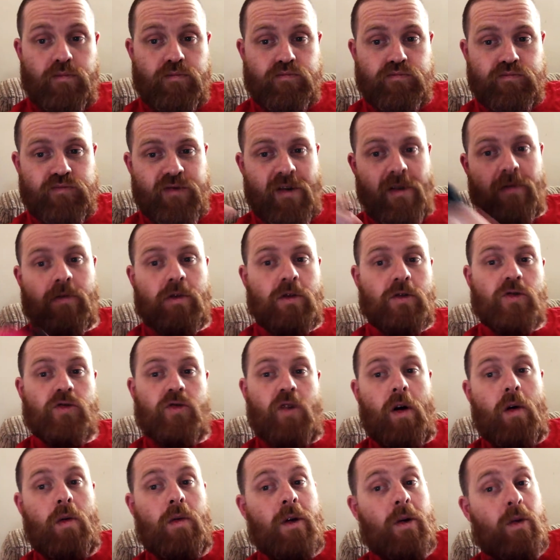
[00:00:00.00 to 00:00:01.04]
Pro
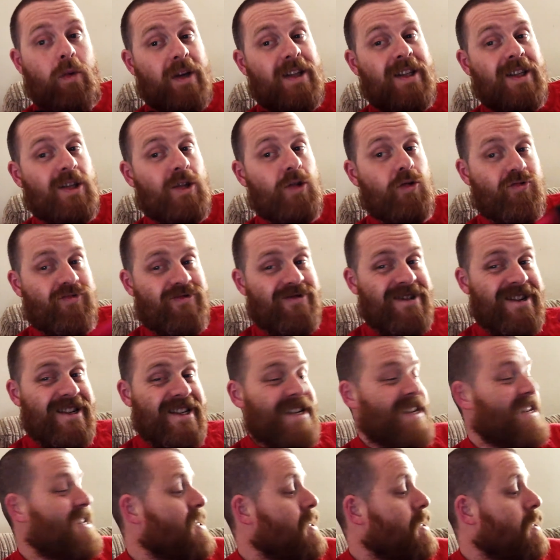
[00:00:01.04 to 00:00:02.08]
controller, which is
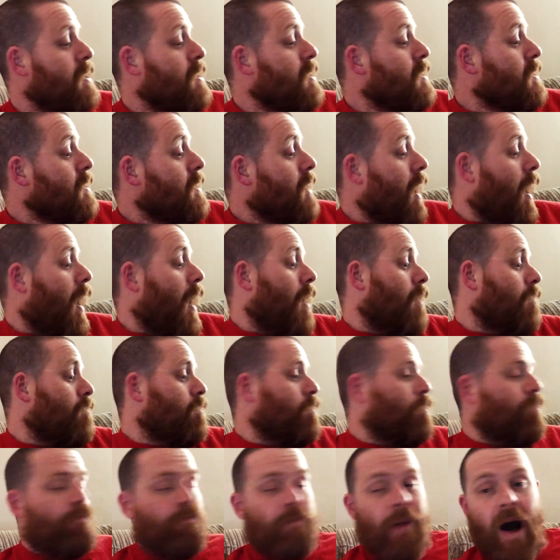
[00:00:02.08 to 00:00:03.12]
great.
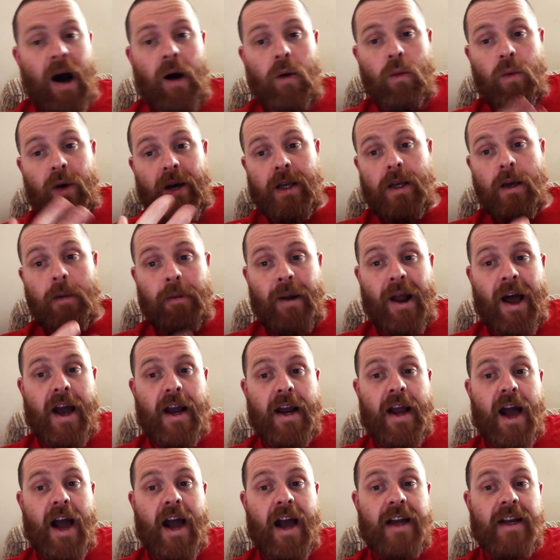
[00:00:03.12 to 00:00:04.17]
But when you're playing
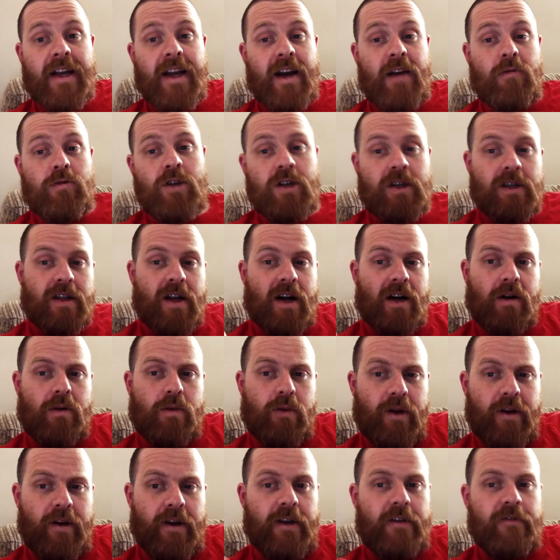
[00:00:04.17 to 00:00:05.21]
handheld, you're stuck
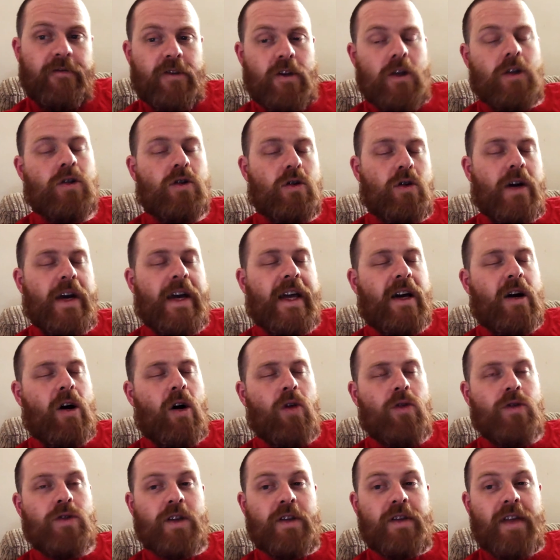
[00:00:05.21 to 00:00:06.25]
with the
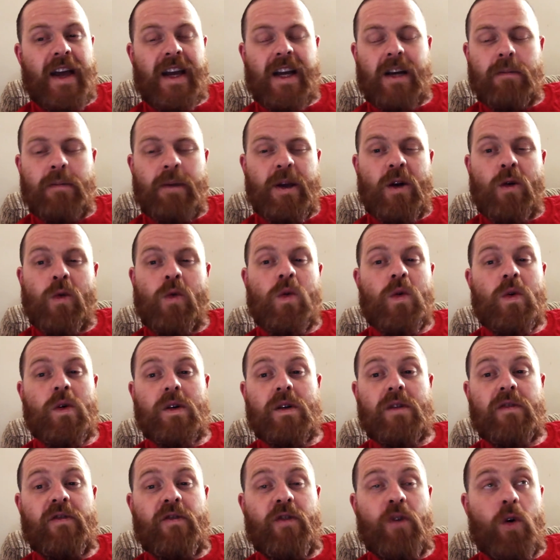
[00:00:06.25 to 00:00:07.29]
Joy-Cons, and they can be awkward
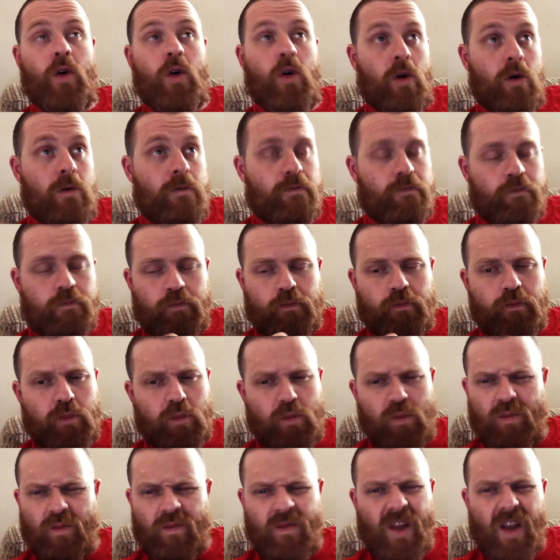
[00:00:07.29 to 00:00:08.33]
for
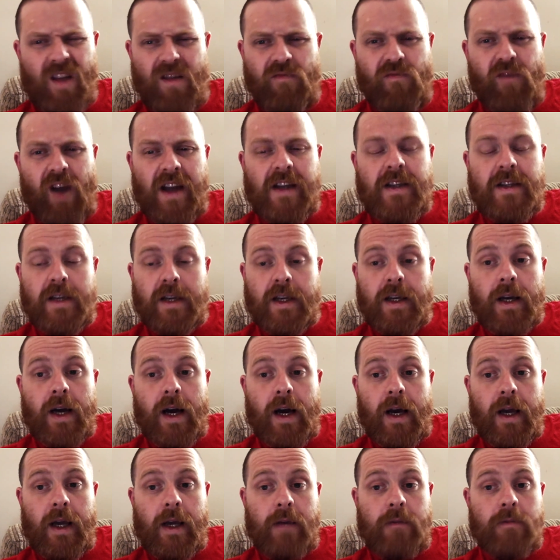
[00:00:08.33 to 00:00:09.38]
racing
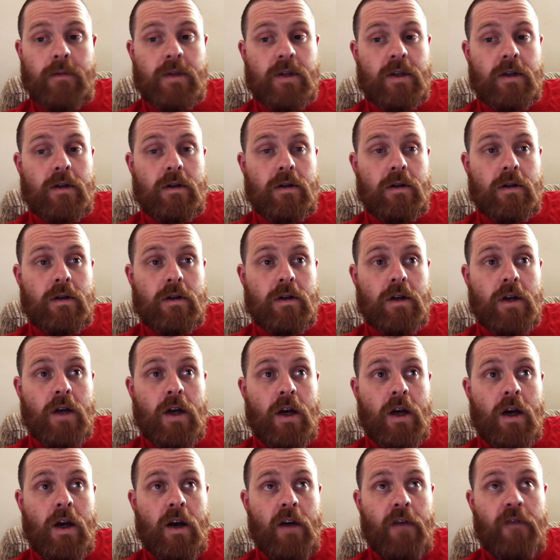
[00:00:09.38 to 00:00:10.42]
games and
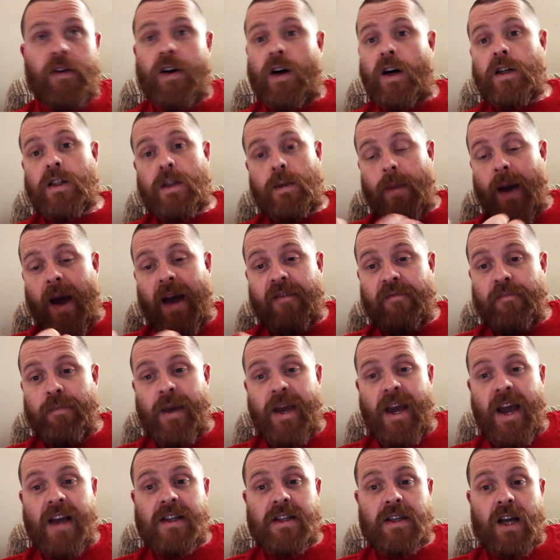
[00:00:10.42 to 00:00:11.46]
for some
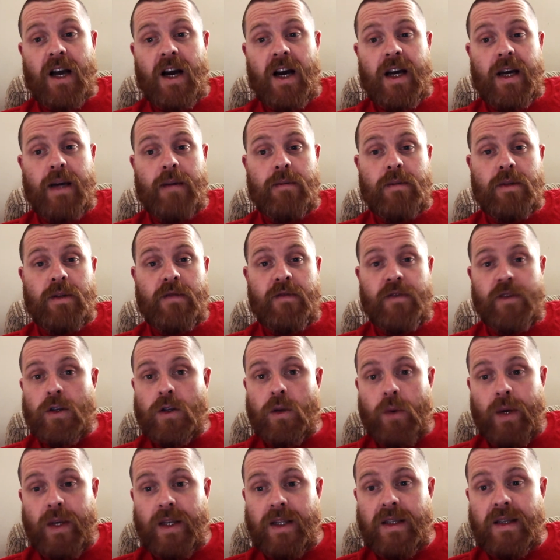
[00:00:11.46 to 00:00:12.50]
FPS games, for the
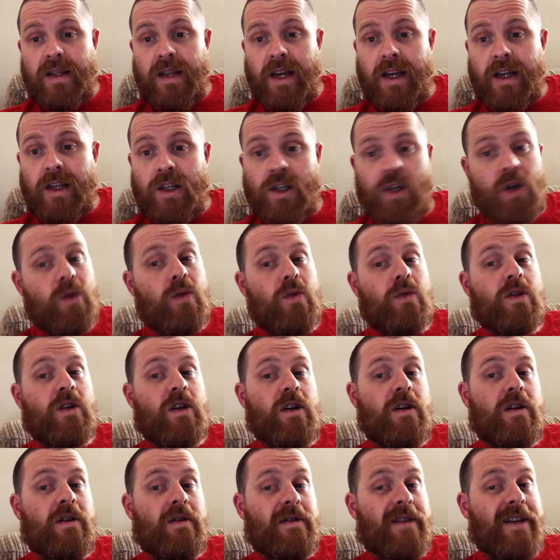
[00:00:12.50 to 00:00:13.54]
twin-stick
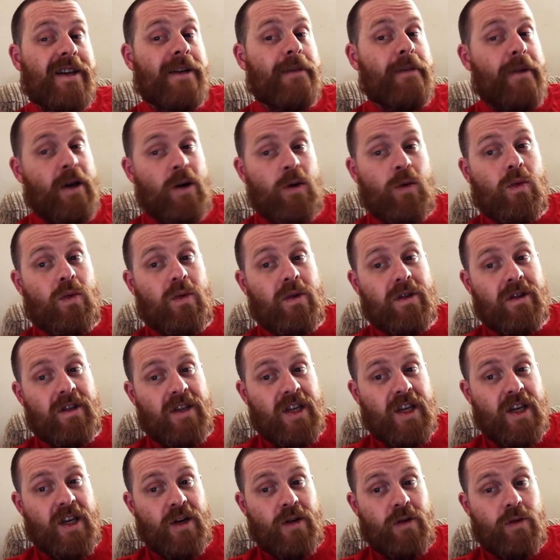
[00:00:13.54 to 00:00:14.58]
shooters. They can be awkward to
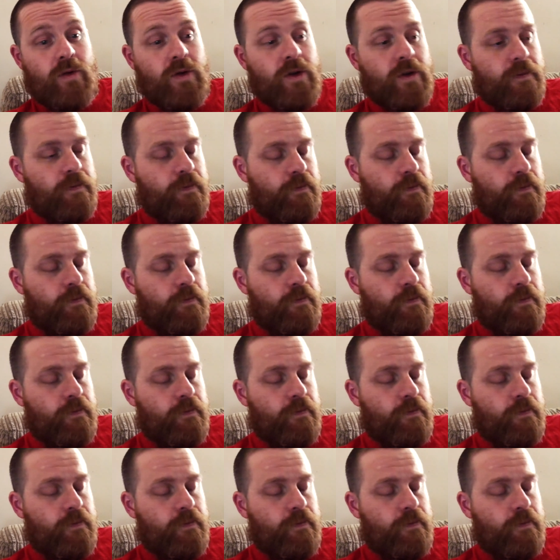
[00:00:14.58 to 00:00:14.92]
use.